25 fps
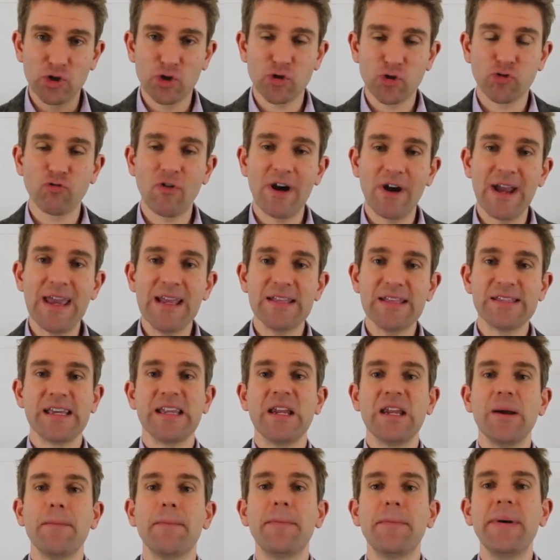trades
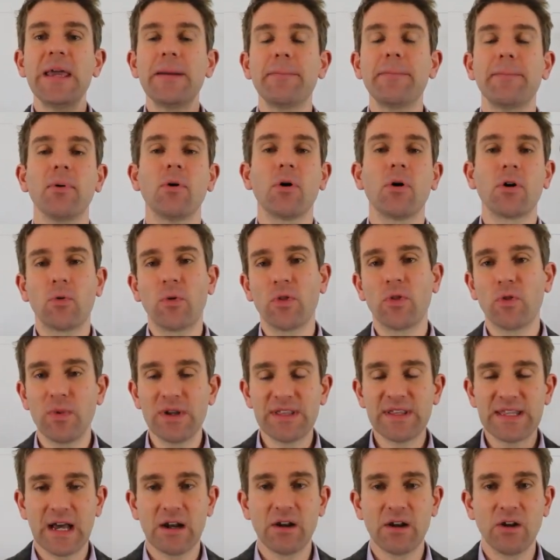in a big block, whether we
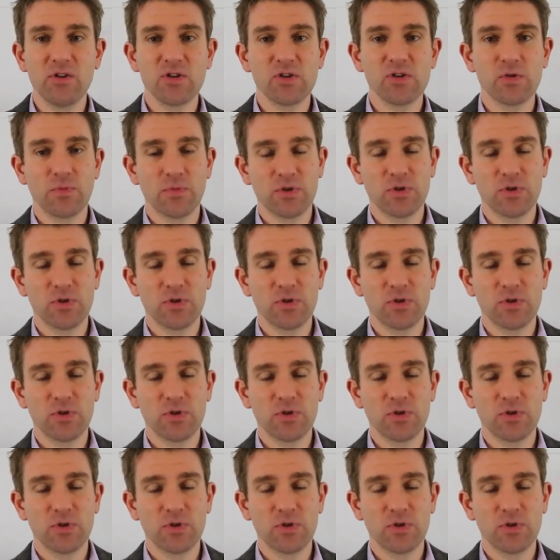download